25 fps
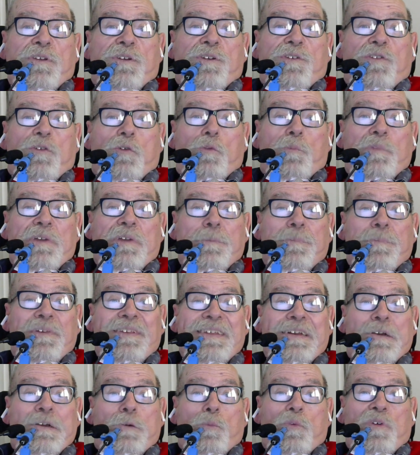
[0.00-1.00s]
So maybe
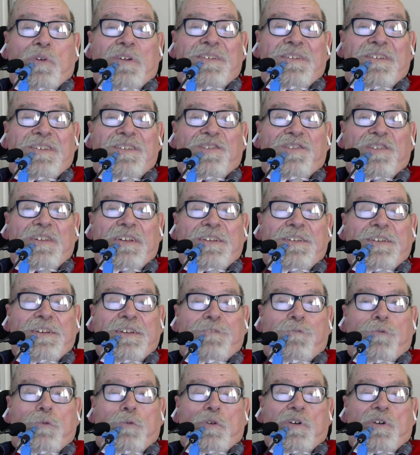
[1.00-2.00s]
that one
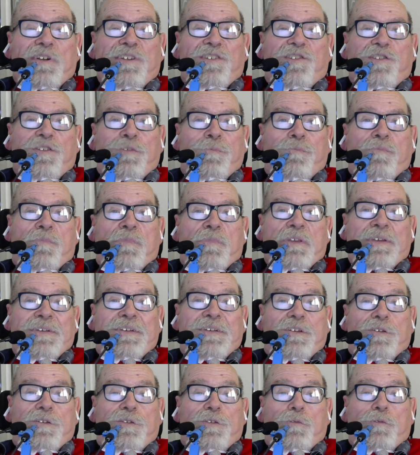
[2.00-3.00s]
dissenting voice
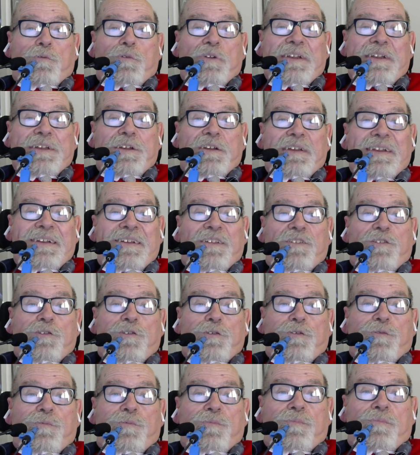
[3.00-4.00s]
is the right
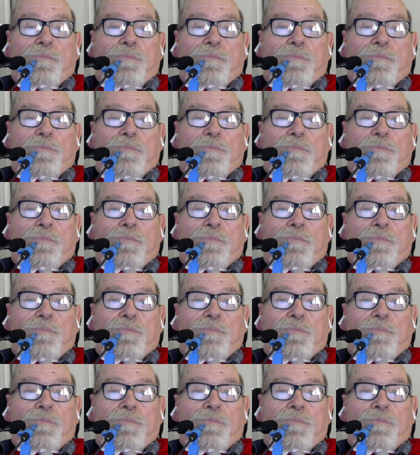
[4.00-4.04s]
answer